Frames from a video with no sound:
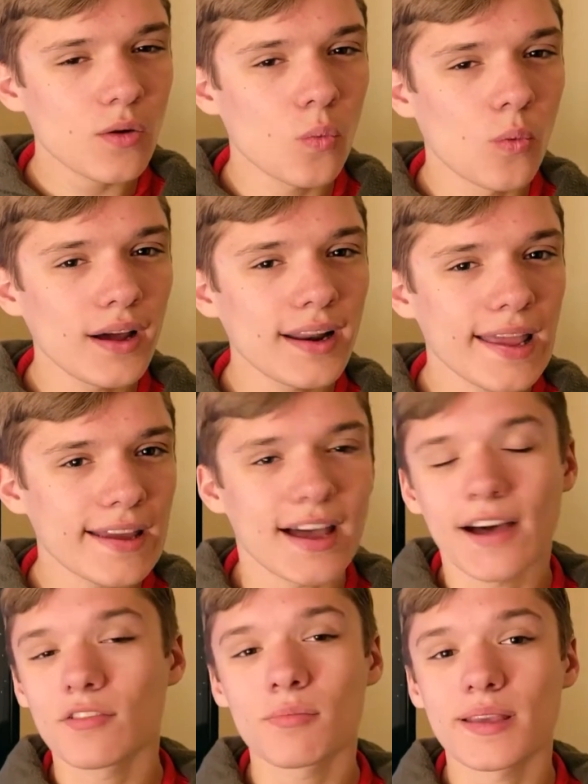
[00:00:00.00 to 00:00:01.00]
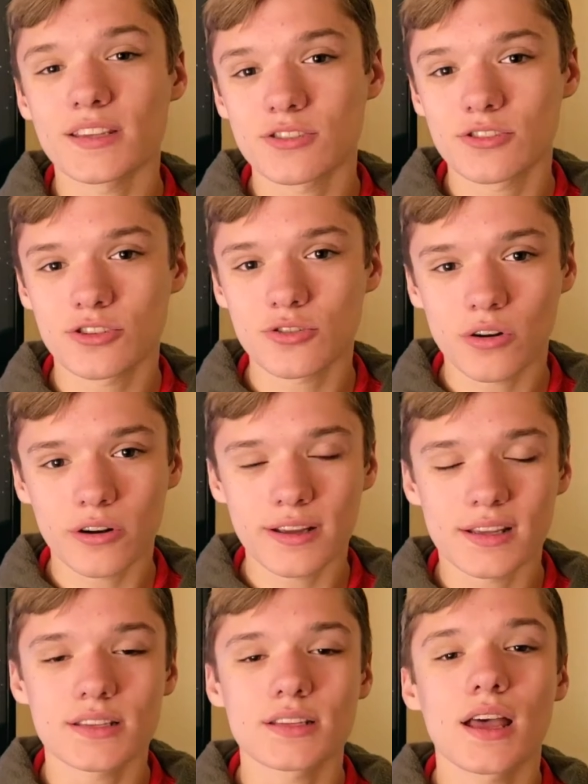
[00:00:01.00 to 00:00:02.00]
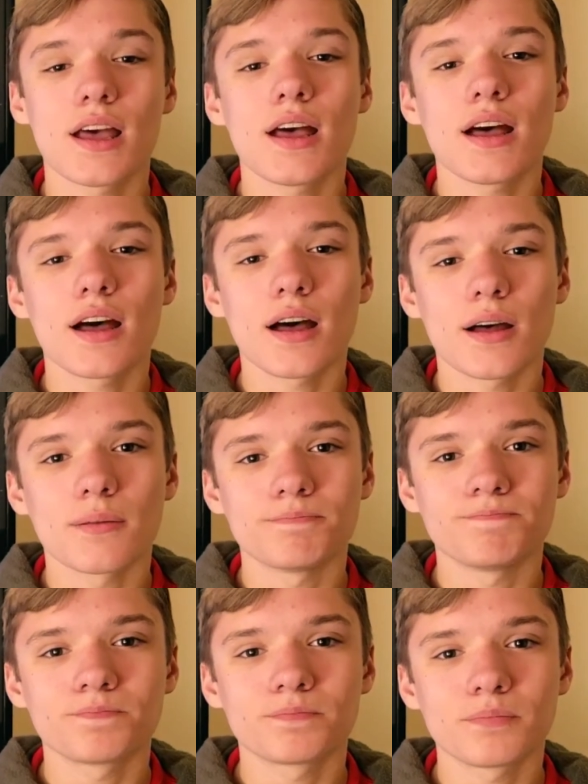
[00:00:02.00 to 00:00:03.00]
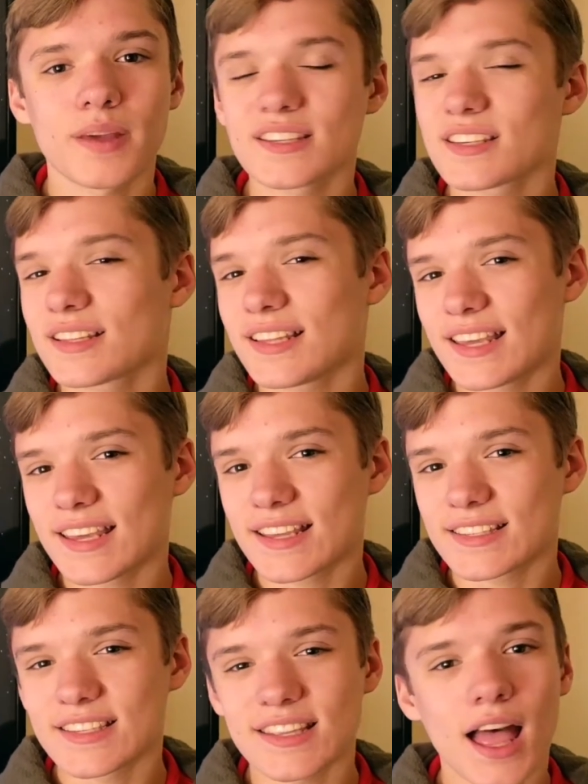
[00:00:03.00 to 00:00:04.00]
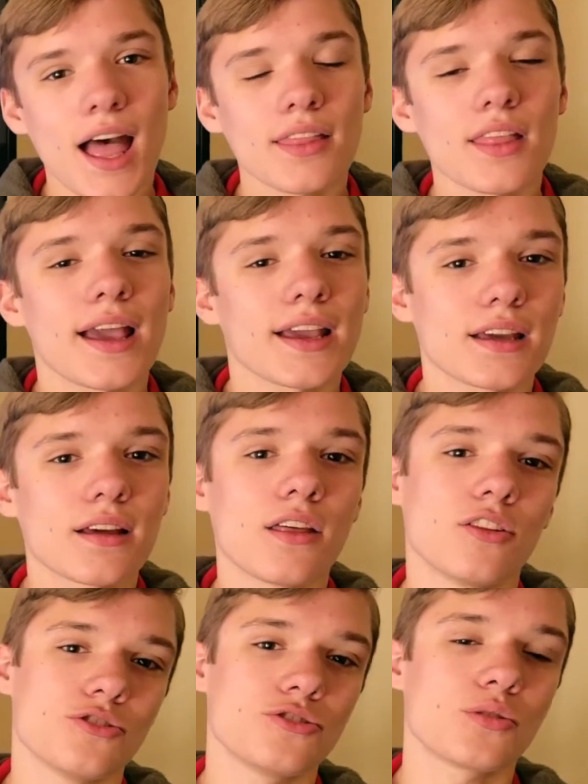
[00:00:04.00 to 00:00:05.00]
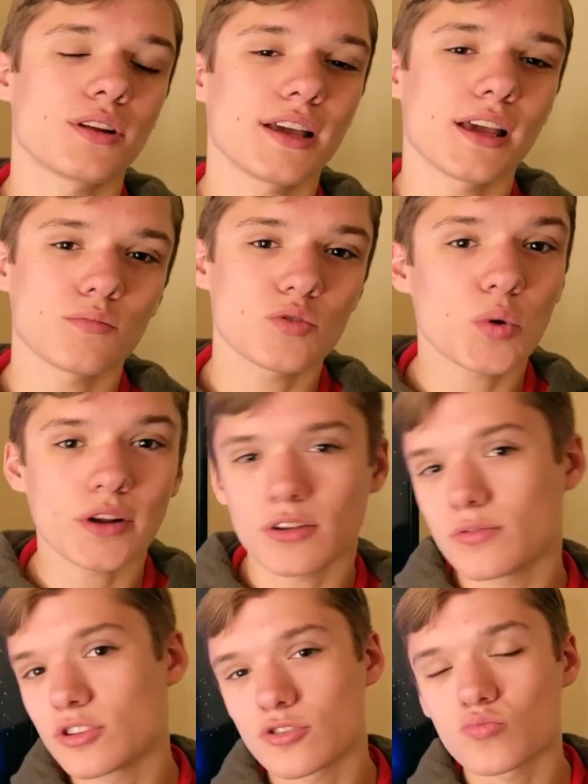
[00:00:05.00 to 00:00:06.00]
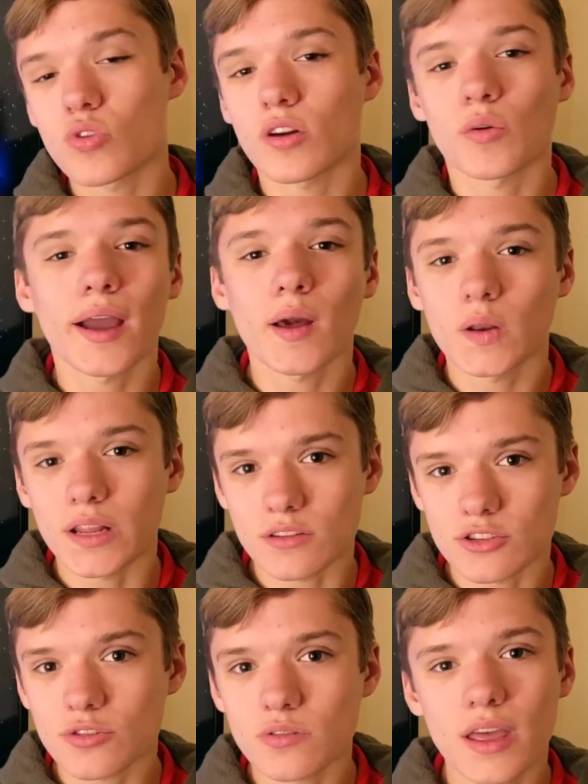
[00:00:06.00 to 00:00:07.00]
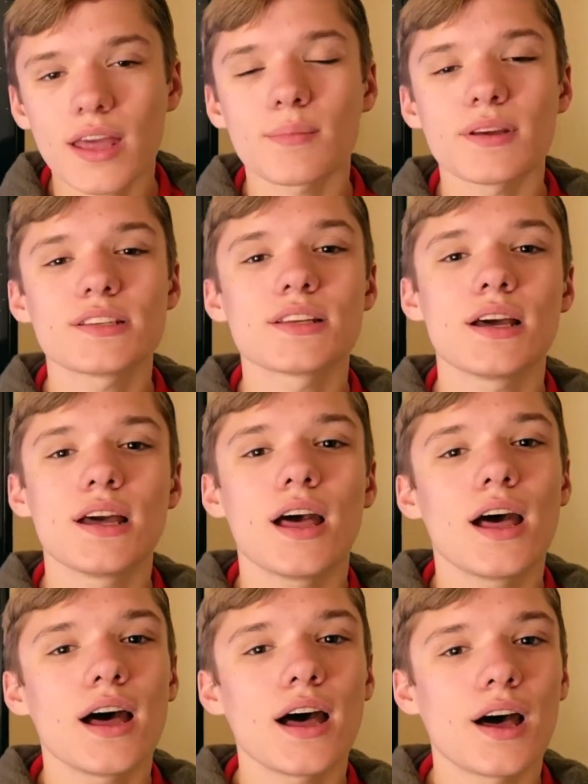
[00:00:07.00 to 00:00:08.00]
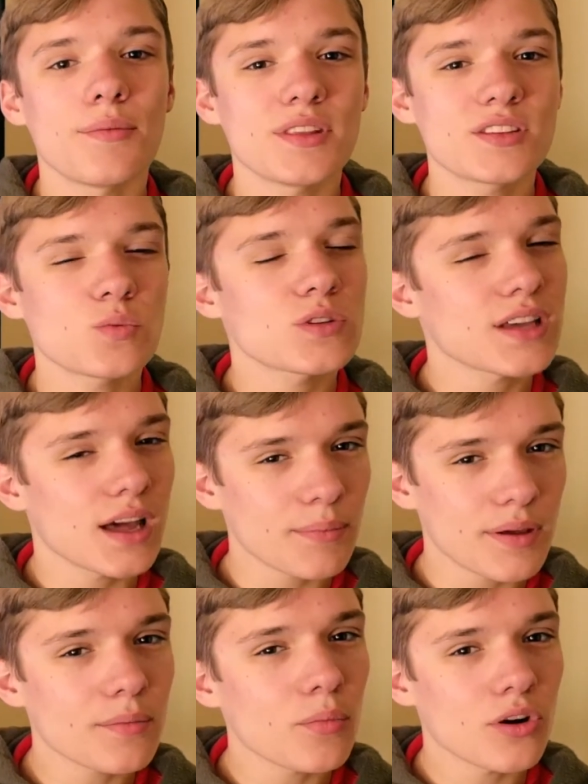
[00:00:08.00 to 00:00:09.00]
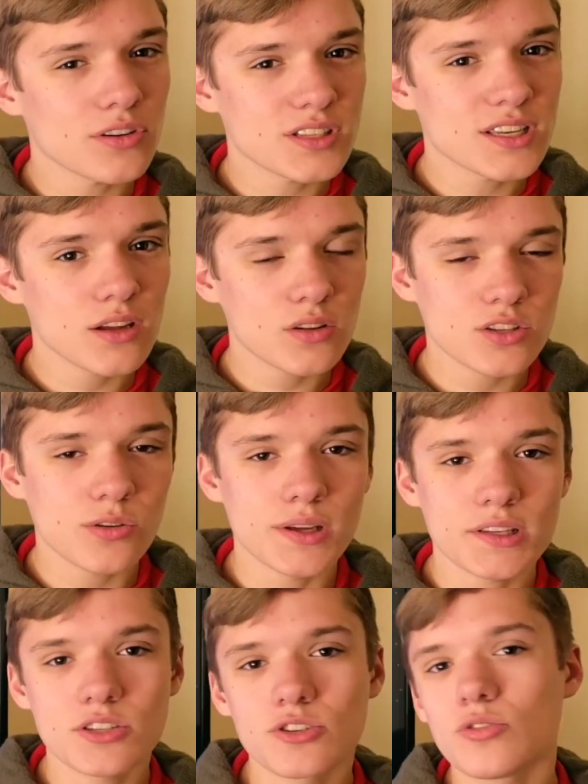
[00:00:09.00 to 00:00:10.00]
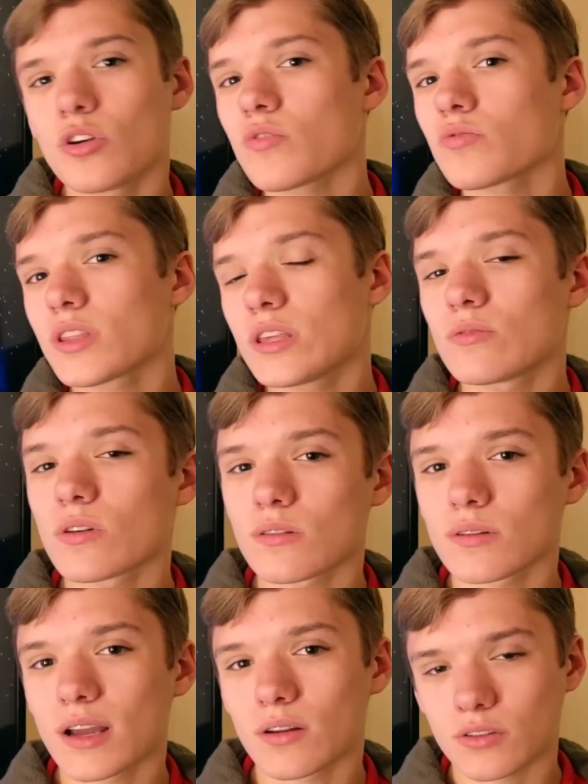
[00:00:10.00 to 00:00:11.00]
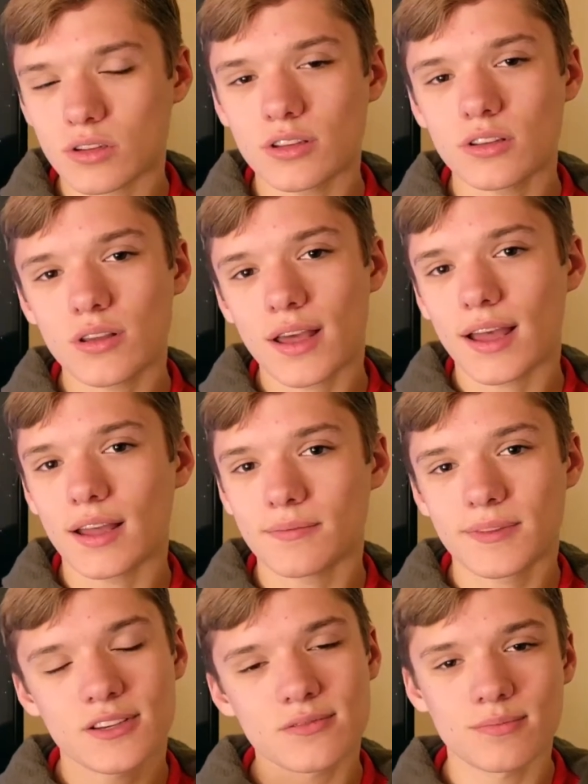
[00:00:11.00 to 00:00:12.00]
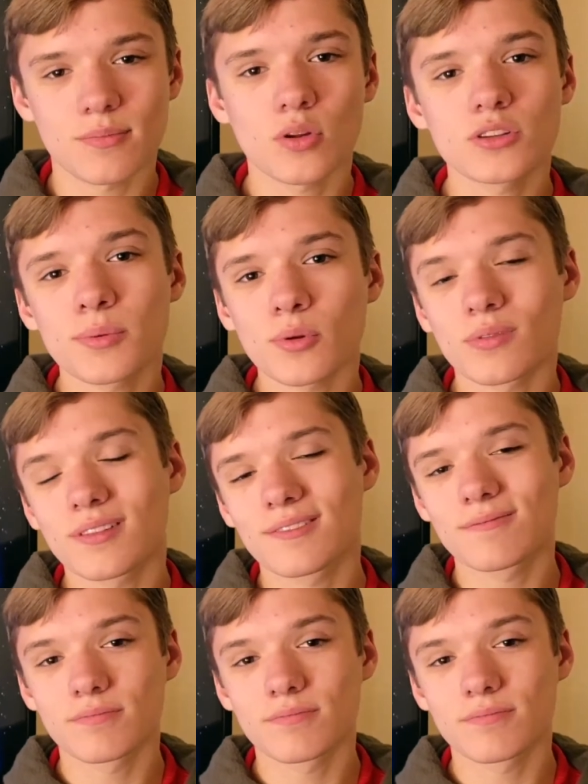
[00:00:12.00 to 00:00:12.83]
what a cover-based shooter is, basically it's not like other shooting games where you just run around and shoot the enemies. This one's got a bit more skill to it, so you don't really run around. There's multiple